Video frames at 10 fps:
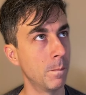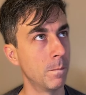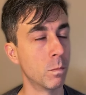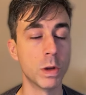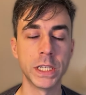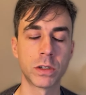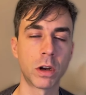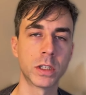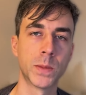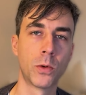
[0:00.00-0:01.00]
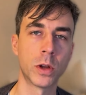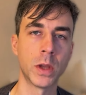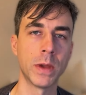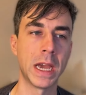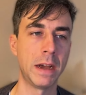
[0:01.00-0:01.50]
restart support that
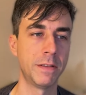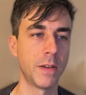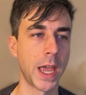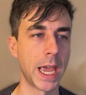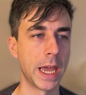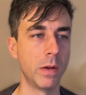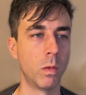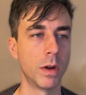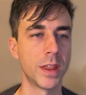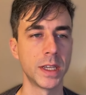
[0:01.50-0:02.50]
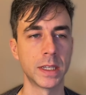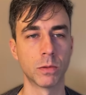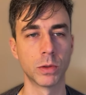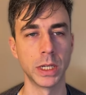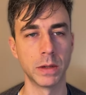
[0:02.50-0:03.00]
we have. And one of the things that
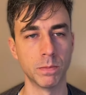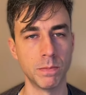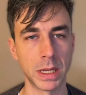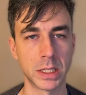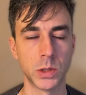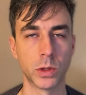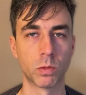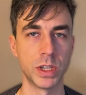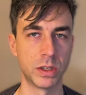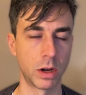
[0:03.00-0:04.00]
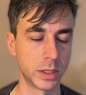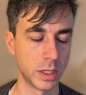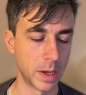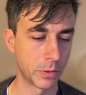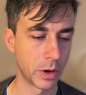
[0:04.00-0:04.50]
really messes with restarts
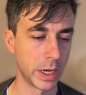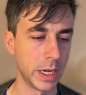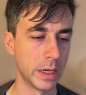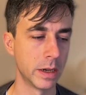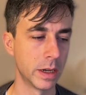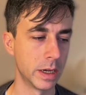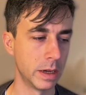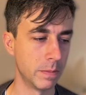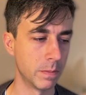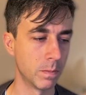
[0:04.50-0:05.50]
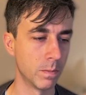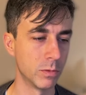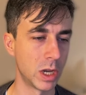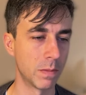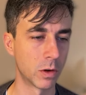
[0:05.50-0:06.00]
and upgrading
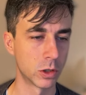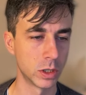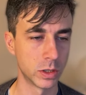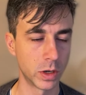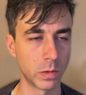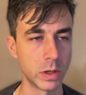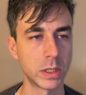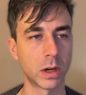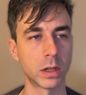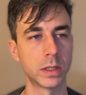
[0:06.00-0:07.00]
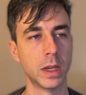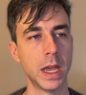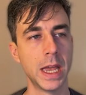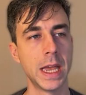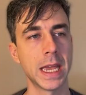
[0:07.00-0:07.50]
gem versions during restarts
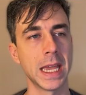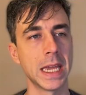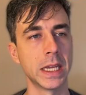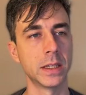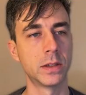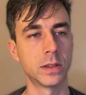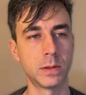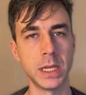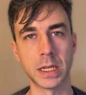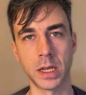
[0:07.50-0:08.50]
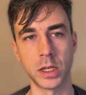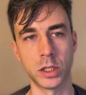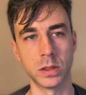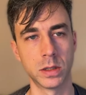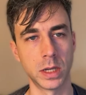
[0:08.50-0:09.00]
is C
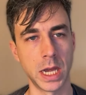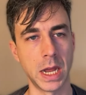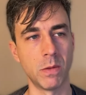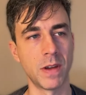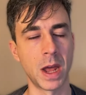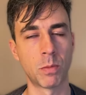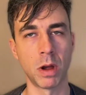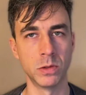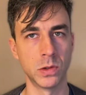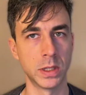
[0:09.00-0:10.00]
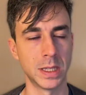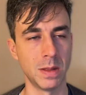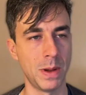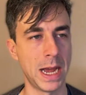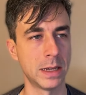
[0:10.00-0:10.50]
extensions, and we've had problems with this in the
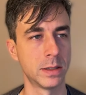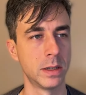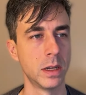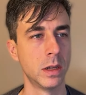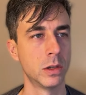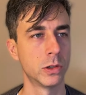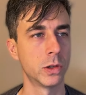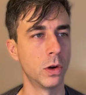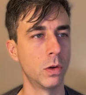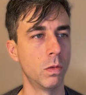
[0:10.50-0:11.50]
past. So